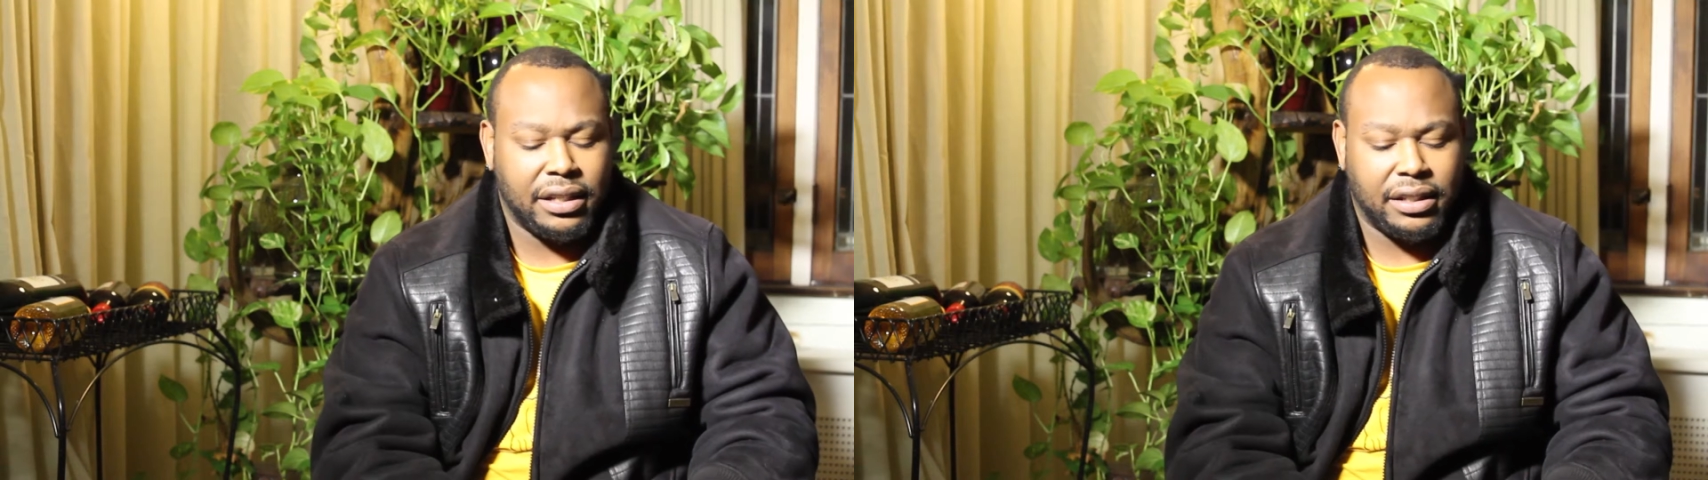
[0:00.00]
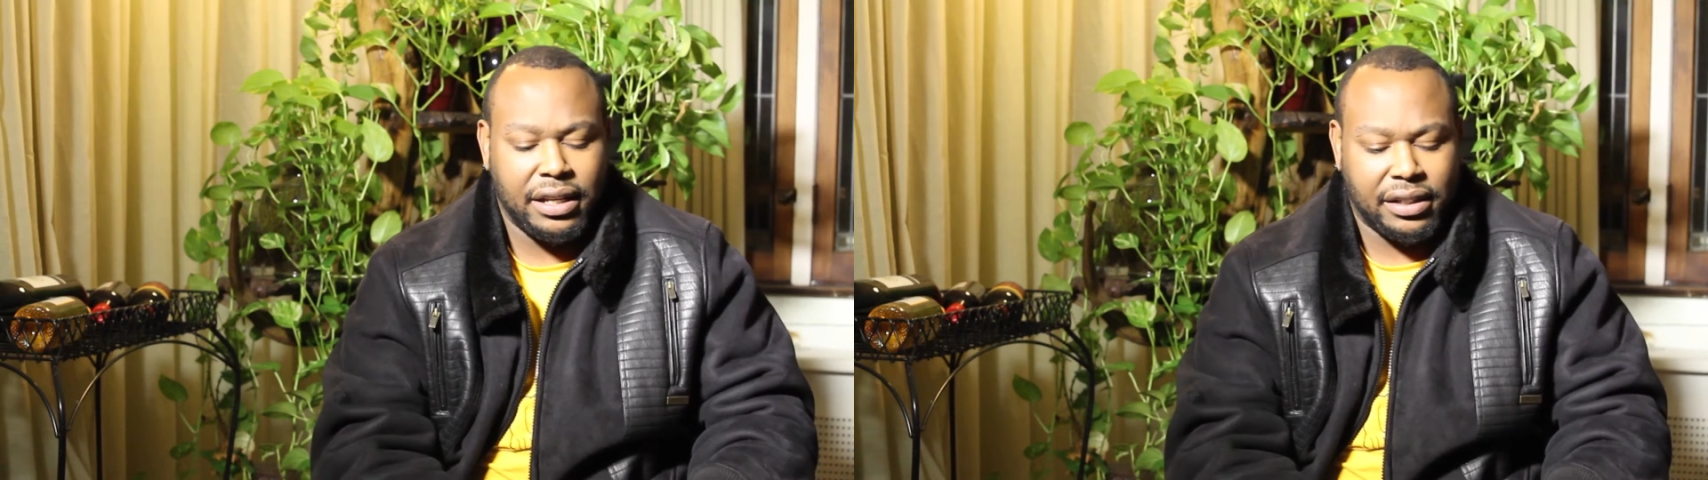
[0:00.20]

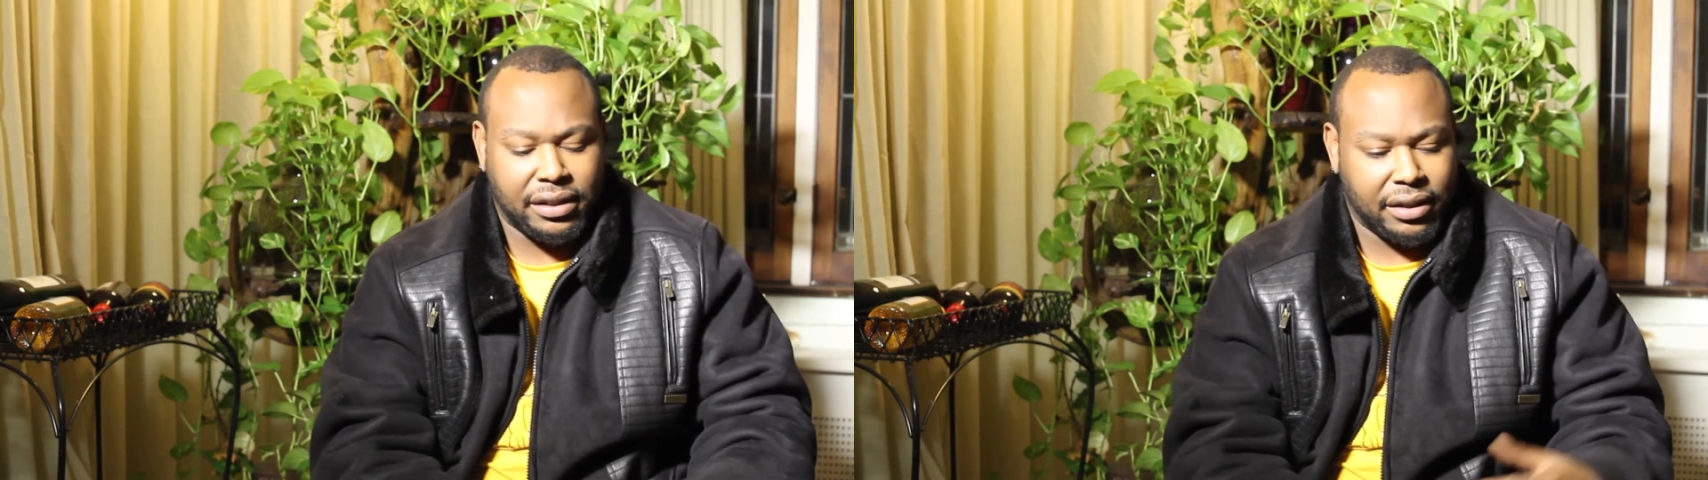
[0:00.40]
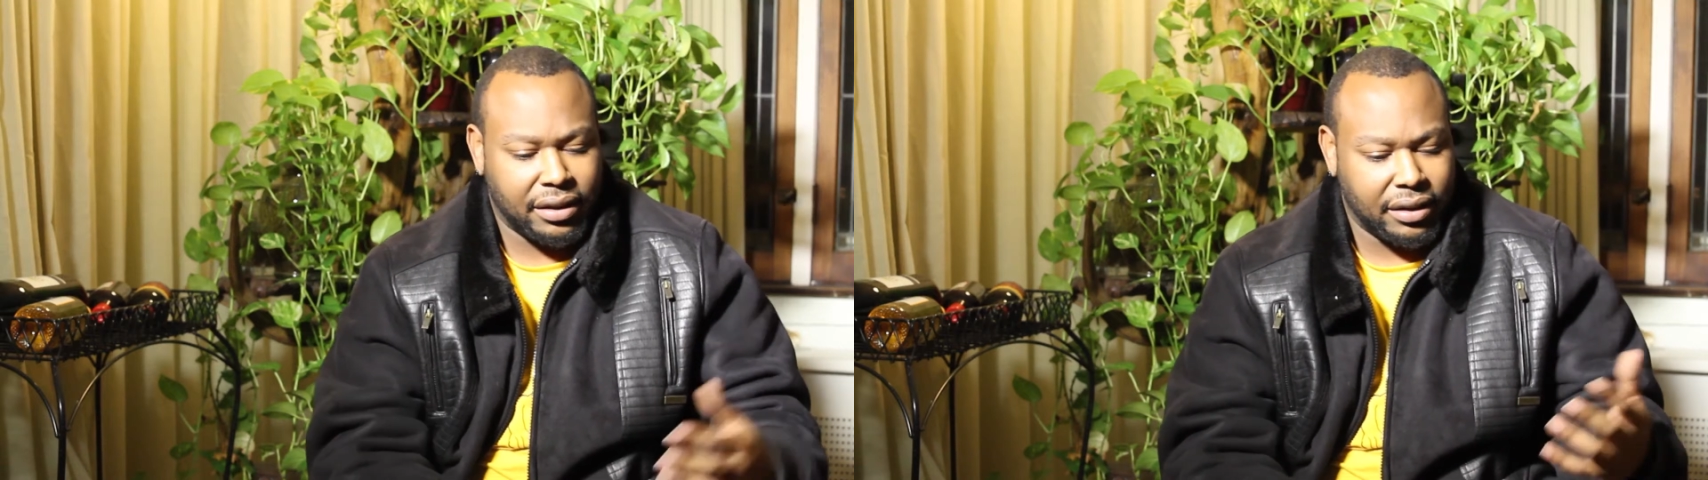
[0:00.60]

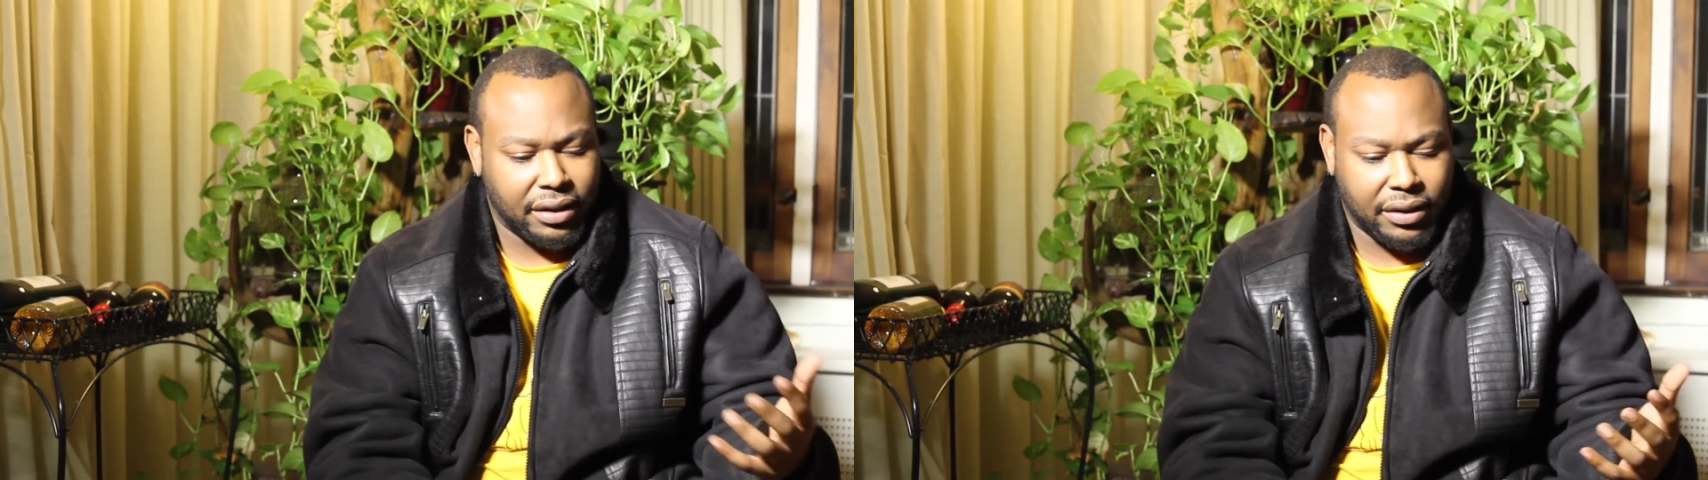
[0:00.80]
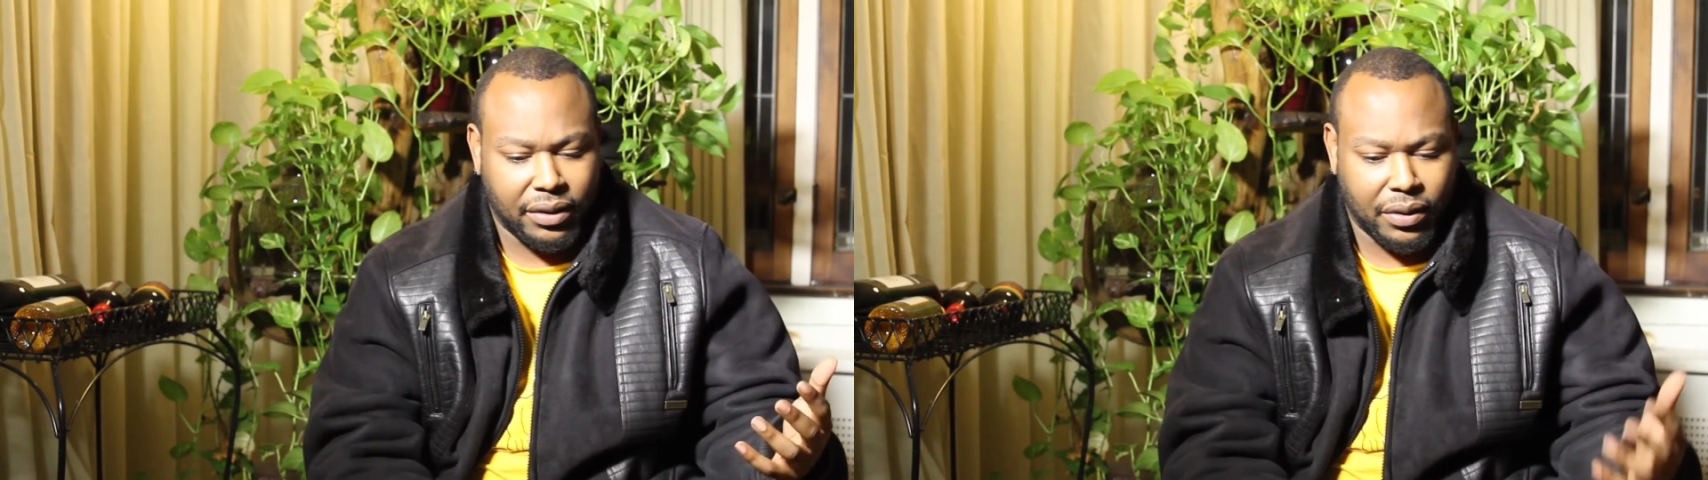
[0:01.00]
this,
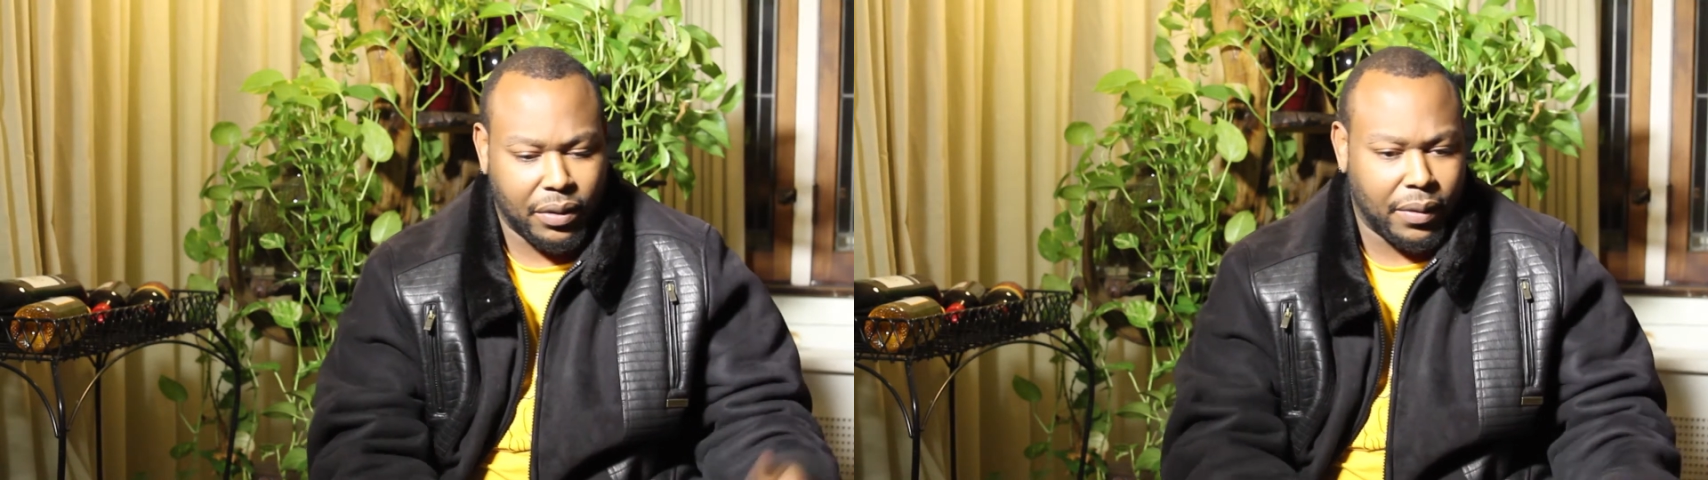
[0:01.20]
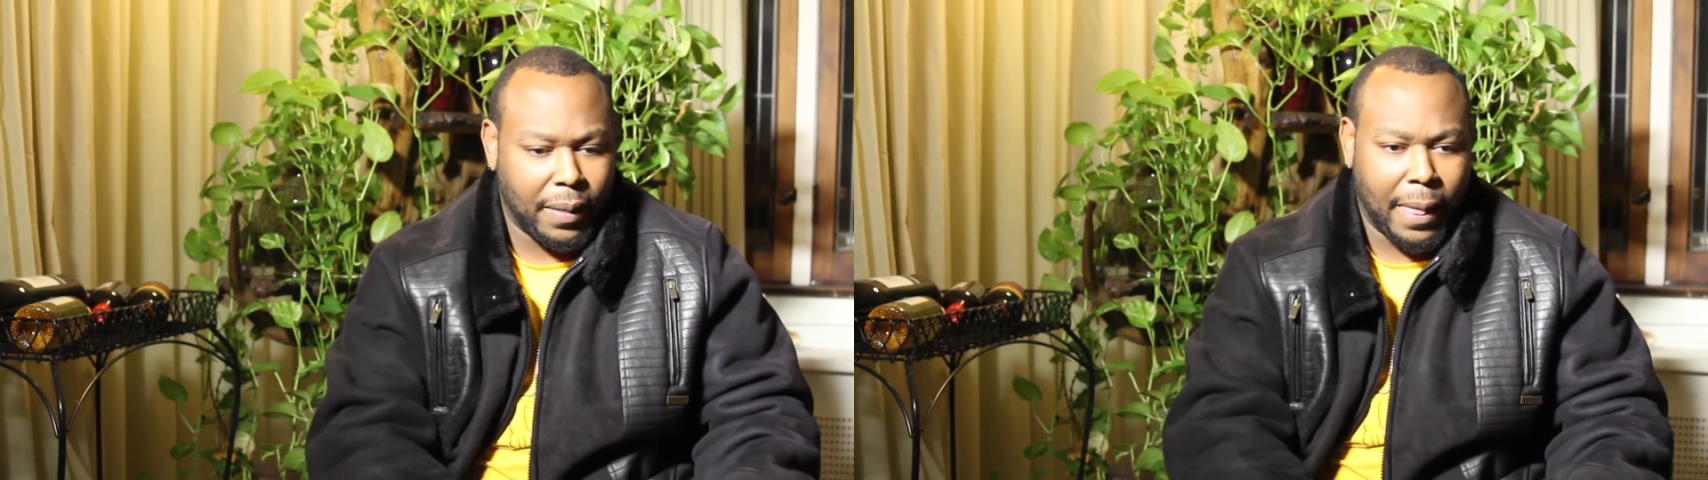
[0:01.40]

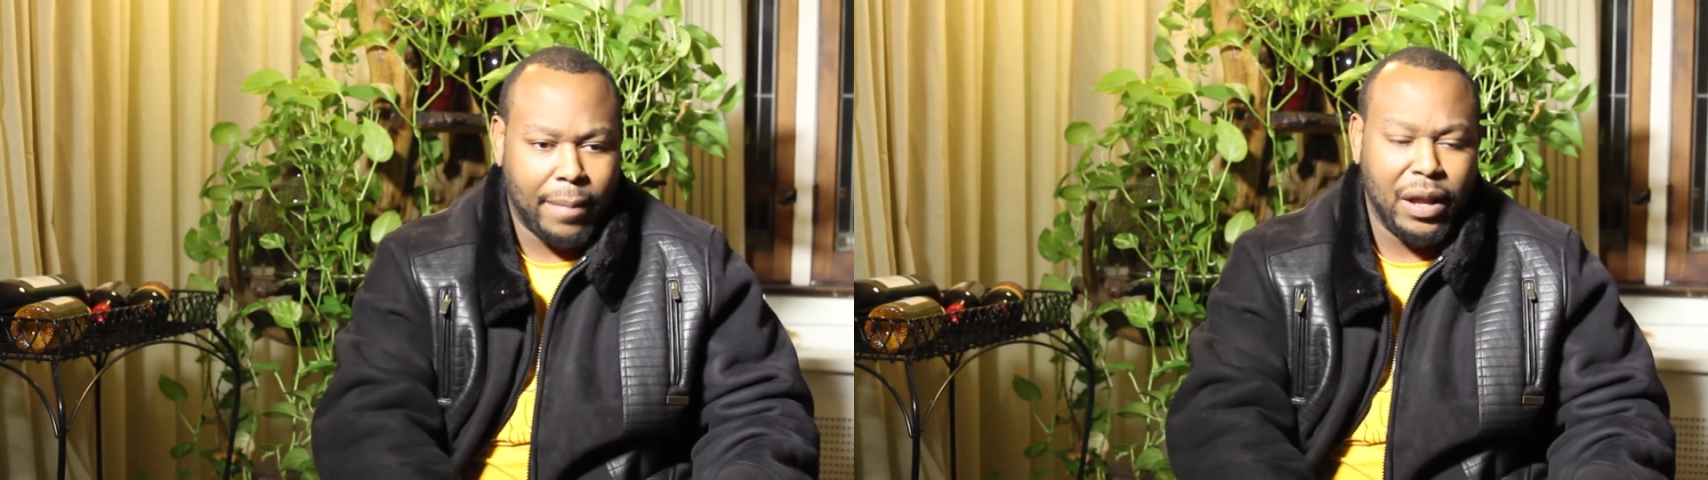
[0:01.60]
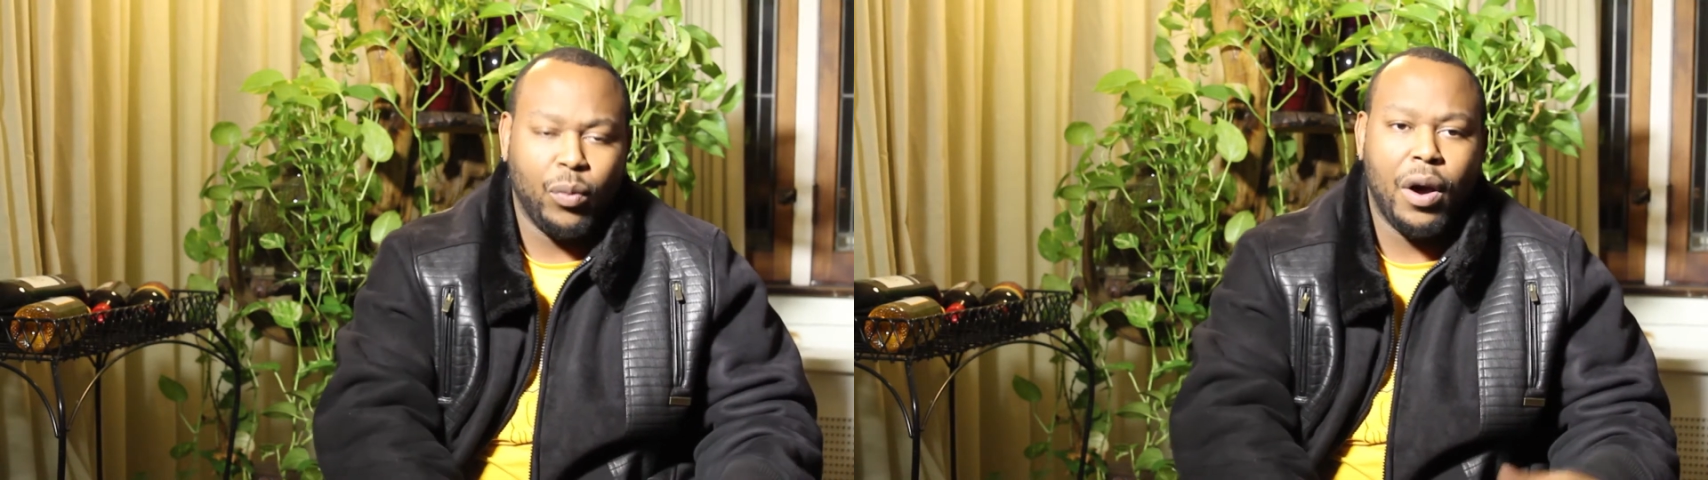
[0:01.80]

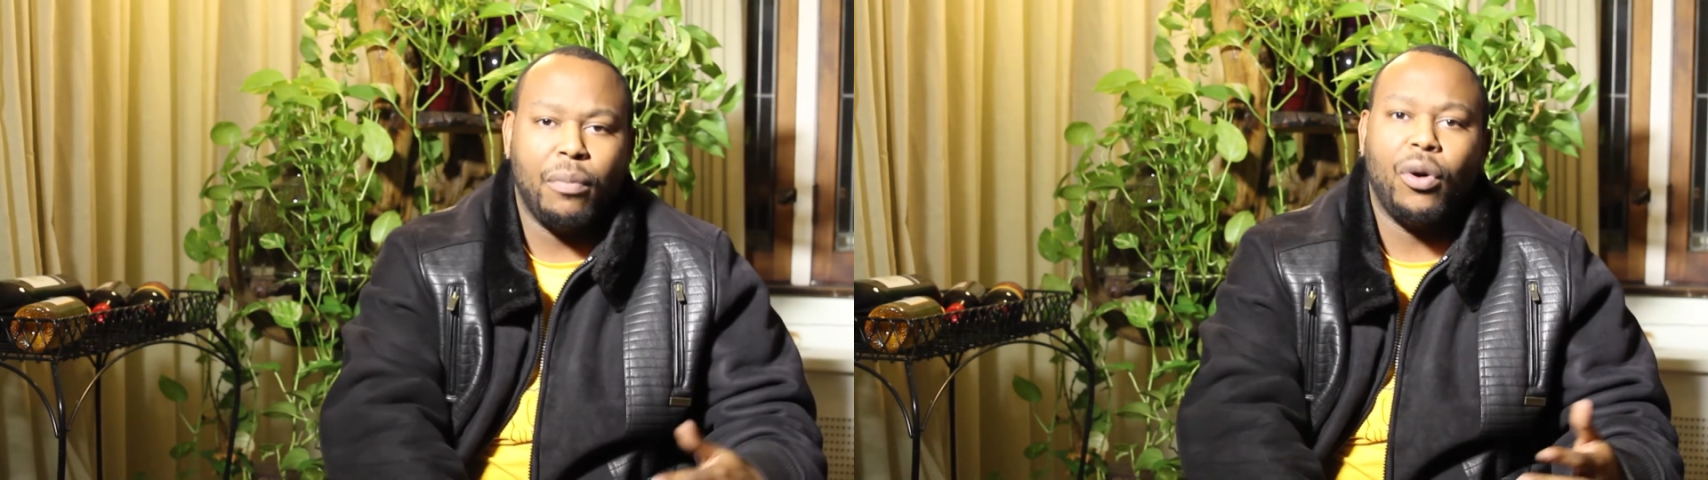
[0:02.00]
what